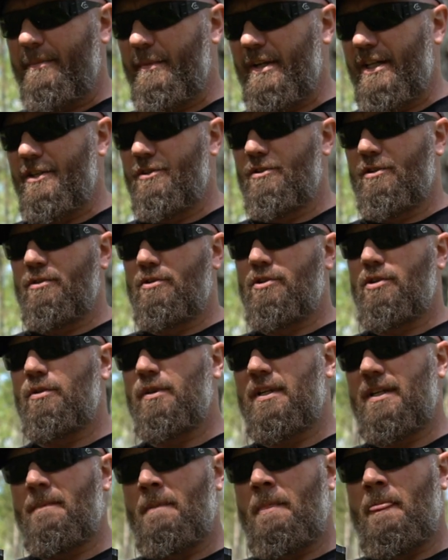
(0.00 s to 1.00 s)
I'm gonna do
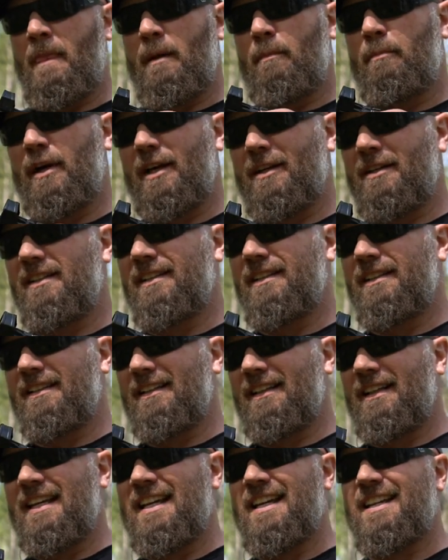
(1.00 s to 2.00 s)
to it, but
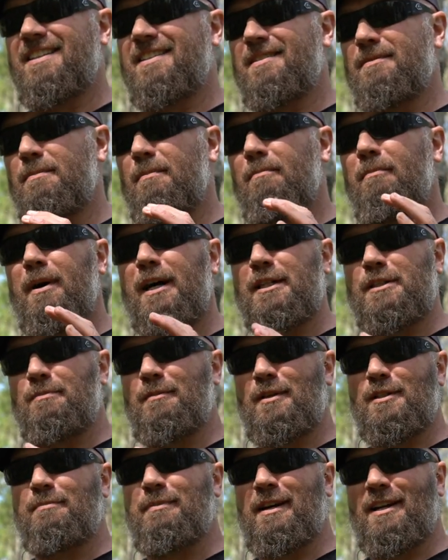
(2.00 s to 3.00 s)
it's much,
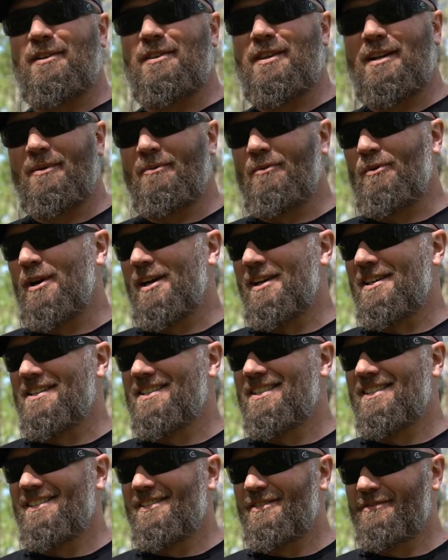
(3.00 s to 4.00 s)
much better than it
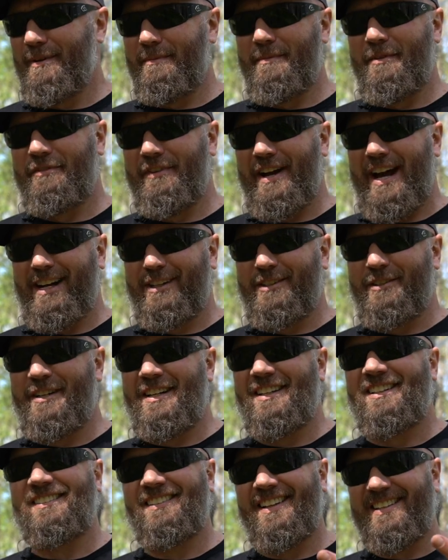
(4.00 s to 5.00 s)
was from the
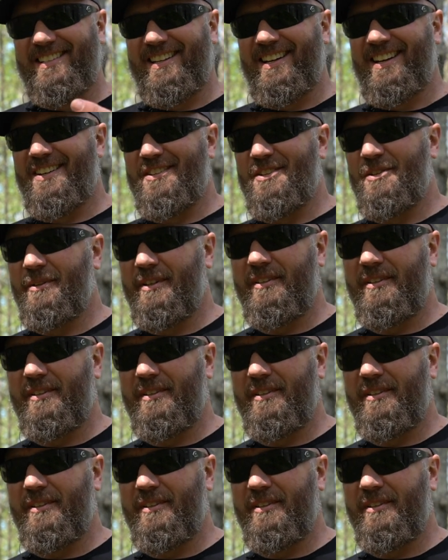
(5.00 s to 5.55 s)
factory. Let's get into